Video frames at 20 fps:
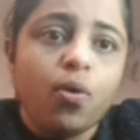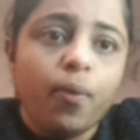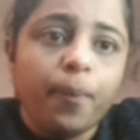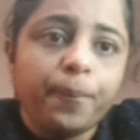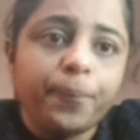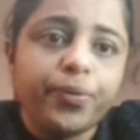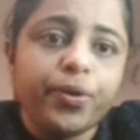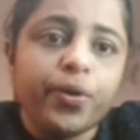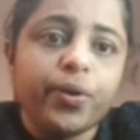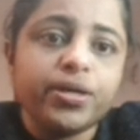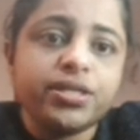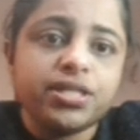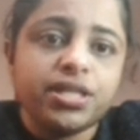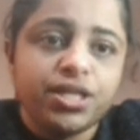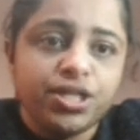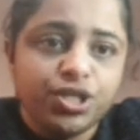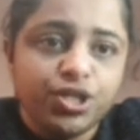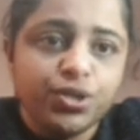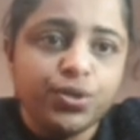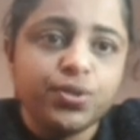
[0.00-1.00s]

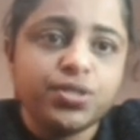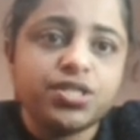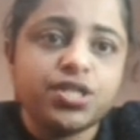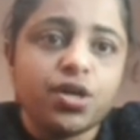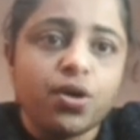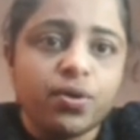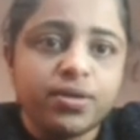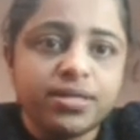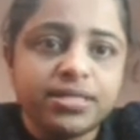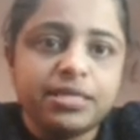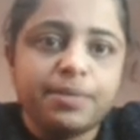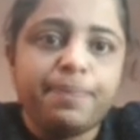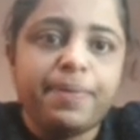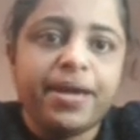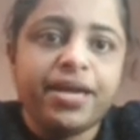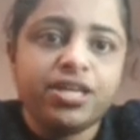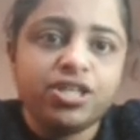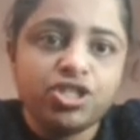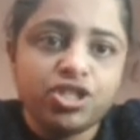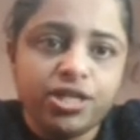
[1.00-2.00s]
opioid-induced
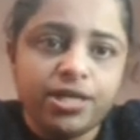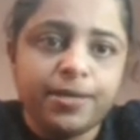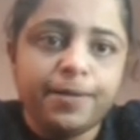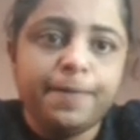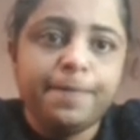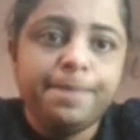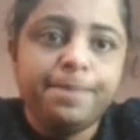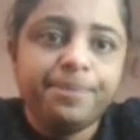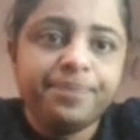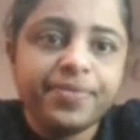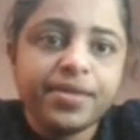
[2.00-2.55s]
constipation.